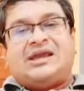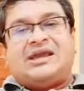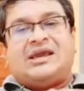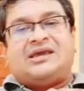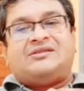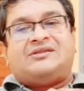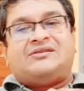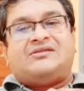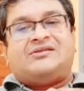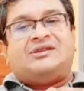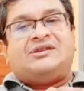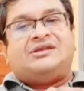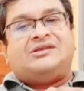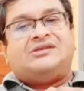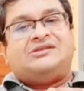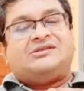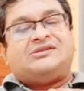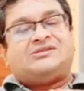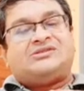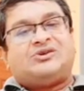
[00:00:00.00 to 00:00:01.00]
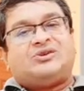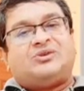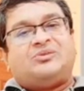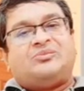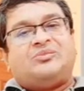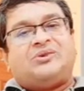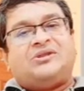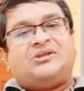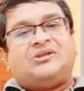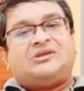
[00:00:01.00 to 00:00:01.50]
and the religious or the
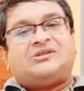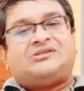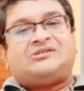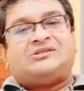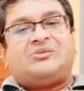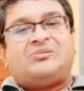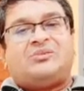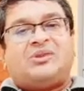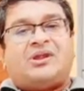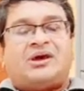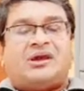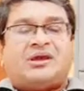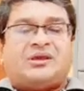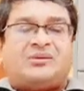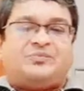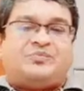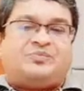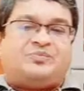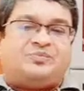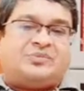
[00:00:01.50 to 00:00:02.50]
mythic sublime